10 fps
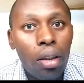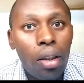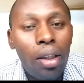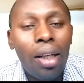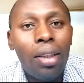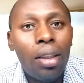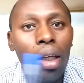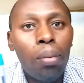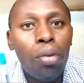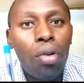That
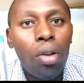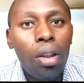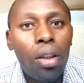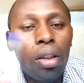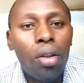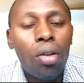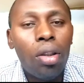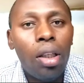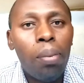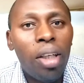time it is not
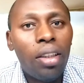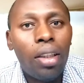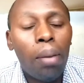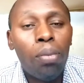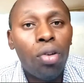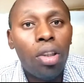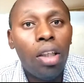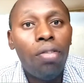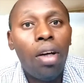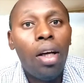the best time to
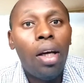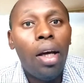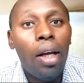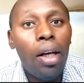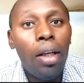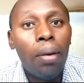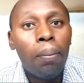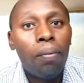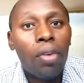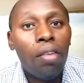give any
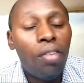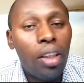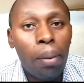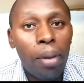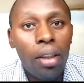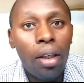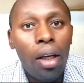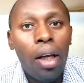vitamin,